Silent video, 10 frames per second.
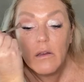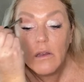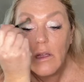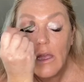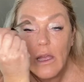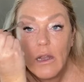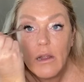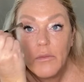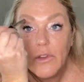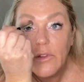And
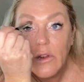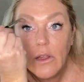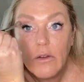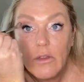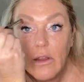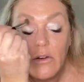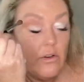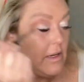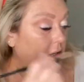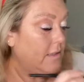I'm just gonna go in that
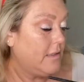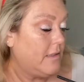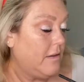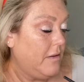crease